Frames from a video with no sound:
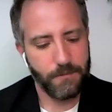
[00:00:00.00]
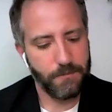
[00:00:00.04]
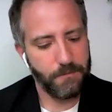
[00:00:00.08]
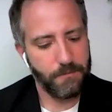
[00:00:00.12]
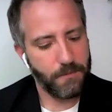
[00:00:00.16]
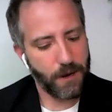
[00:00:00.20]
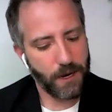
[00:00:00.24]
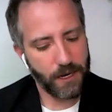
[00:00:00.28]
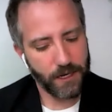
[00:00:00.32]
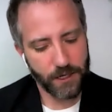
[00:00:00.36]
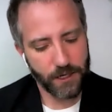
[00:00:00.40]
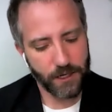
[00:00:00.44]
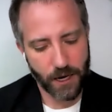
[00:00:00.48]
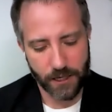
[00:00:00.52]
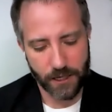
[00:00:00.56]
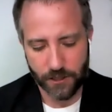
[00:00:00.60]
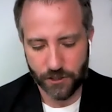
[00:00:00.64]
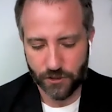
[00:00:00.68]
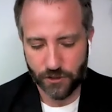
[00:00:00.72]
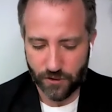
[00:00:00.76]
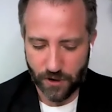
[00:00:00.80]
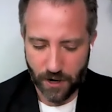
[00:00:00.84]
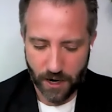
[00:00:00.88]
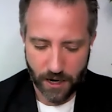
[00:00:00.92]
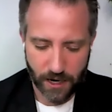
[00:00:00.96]
I
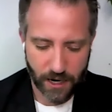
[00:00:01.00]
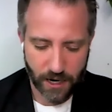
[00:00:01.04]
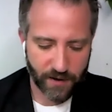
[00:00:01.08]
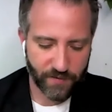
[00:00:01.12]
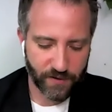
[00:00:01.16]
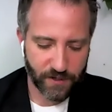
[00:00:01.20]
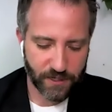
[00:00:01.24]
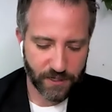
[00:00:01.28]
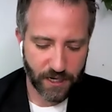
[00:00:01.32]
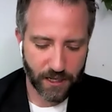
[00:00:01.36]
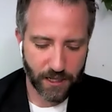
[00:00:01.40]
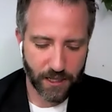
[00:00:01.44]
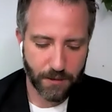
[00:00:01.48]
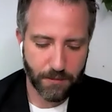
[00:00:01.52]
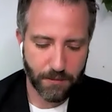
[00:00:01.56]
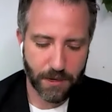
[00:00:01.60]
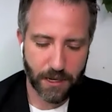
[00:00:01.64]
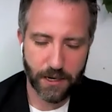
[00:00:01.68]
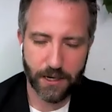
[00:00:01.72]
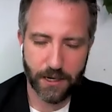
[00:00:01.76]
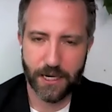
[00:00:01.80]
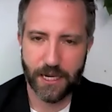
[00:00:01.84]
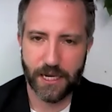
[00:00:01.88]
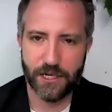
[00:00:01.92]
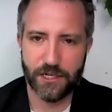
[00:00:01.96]
try to have a daily
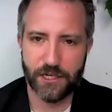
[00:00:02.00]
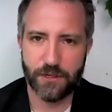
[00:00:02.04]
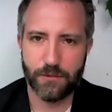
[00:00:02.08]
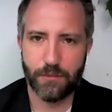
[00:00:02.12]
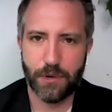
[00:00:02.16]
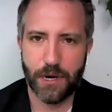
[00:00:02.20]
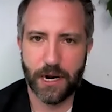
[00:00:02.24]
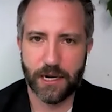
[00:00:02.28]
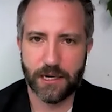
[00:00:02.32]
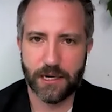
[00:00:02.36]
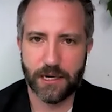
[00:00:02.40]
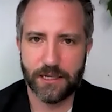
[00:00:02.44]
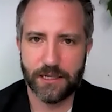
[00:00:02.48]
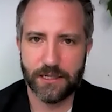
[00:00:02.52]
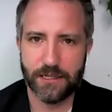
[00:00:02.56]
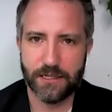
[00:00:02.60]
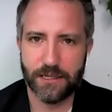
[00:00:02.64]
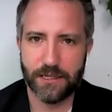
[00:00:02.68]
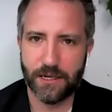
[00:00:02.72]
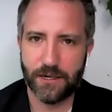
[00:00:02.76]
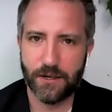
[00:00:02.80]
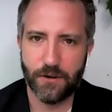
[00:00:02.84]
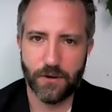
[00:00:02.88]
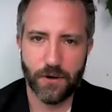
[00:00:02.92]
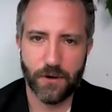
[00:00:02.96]
meditation practice. I
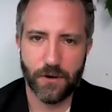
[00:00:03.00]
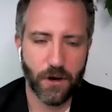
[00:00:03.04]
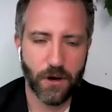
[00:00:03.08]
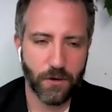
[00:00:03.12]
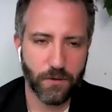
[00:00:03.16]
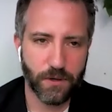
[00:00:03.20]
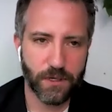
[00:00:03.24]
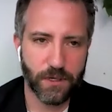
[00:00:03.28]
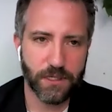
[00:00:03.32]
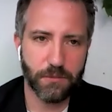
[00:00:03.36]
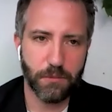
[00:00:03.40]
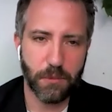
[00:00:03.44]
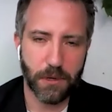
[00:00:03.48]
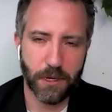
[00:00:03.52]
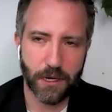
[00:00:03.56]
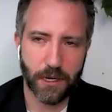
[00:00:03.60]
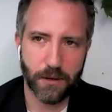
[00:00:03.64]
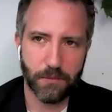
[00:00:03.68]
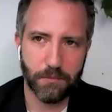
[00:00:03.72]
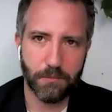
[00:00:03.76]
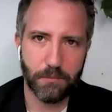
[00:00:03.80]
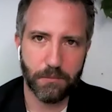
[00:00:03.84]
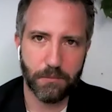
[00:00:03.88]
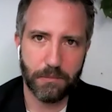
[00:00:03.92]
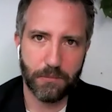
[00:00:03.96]
don't always, but
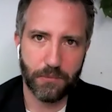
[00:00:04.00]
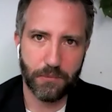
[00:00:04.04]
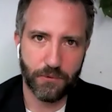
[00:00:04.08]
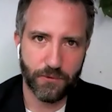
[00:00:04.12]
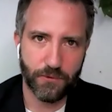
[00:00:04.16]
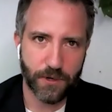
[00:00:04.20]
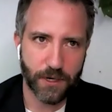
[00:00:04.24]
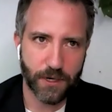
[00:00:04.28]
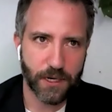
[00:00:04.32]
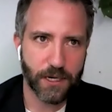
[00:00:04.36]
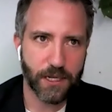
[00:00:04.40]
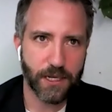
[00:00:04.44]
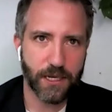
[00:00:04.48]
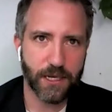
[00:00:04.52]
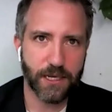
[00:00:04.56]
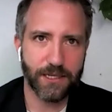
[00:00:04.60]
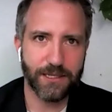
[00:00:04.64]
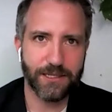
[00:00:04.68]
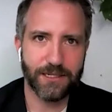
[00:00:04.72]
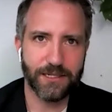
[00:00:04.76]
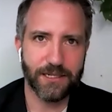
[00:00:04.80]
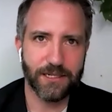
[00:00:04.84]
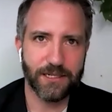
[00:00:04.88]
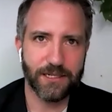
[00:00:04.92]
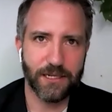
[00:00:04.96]
I'm pretty
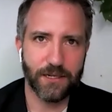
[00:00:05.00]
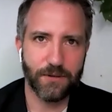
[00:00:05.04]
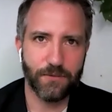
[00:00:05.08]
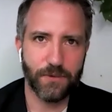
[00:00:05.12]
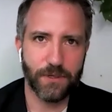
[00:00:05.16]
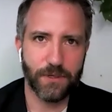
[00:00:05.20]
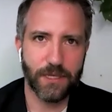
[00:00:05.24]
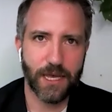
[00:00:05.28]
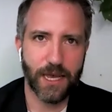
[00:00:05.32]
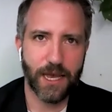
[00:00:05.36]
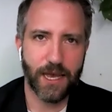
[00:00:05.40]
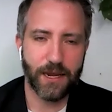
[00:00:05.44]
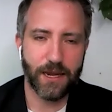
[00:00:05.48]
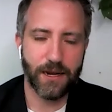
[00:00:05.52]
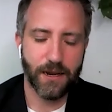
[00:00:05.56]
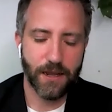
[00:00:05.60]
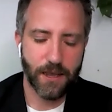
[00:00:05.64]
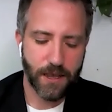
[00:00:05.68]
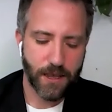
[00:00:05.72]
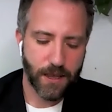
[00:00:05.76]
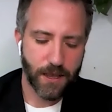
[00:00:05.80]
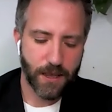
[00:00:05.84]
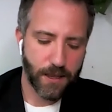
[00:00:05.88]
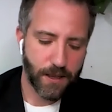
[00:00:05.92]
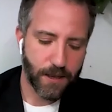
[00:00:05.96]
consistent with that
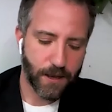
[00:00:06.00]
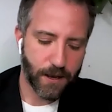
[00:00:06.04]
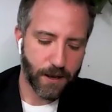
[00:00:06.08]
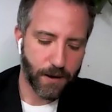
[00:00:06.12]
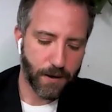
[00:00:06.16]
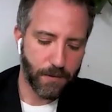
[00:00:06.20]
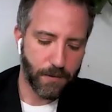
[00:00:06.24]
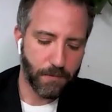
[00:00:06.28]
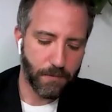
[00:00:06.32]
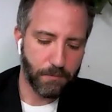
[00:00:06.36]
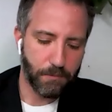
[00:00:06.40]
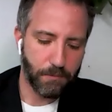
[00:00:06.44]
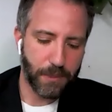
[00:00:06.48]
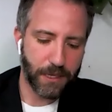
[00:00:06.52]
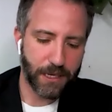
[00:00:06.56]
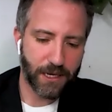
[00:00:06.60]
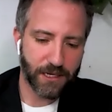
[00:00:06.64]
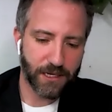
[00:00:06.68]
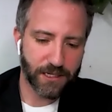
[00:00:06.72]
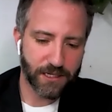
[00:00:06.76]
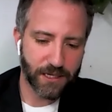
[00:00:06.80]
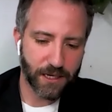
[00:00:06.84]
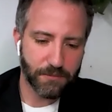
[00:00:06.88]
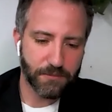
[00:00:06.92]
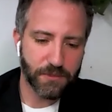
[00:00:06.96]

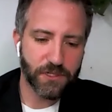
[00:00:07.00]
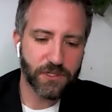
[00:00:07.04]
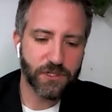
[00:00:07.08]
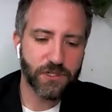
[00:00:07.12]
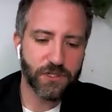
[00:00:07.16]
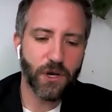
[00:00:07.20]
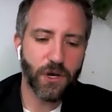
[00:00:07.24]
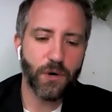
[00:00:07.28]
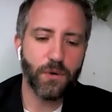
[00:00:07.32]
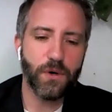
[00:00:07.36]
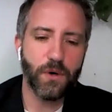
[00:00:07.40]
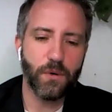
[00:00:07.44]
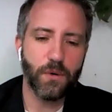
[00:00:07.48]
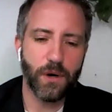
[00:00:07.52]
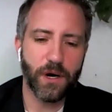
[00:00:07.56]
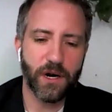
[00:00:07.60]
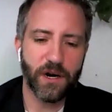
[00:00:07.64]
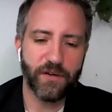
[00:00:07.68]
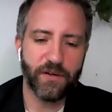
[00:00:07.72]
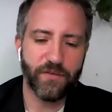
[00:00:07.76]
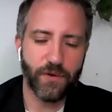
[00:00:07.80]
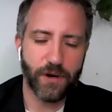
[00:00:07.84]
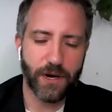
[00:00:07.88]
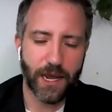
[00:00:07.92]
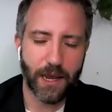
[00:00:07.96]
because I'm so aware
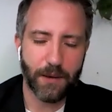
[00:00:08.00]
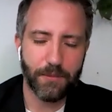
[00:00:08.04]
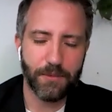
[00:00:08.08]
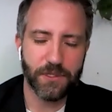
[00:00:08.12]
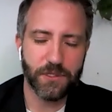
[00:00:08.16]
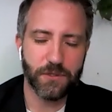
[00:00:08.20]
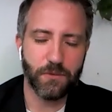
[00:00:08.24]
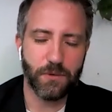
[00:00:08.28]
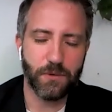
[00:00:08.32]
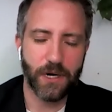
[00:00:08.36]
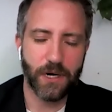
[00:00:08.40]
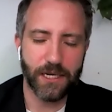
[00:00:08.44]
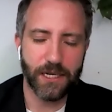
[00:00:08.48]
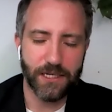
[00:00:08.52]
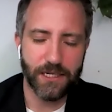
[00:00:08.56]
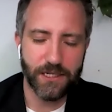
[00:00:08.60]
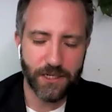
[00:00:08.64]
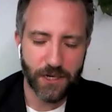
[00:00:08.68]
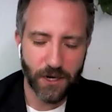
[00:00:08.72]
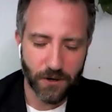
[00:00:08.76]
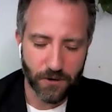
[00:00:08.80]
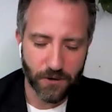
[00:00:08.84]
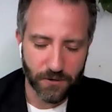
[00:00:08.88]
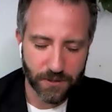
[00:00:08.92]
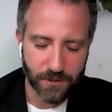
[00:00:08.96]
of what happens when I
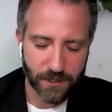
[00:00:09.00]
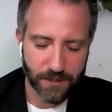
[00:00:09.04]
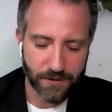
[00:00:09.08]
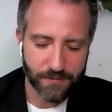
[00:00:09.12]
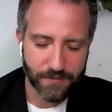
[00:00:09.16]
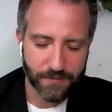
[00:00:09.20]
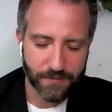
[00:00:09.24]
don't.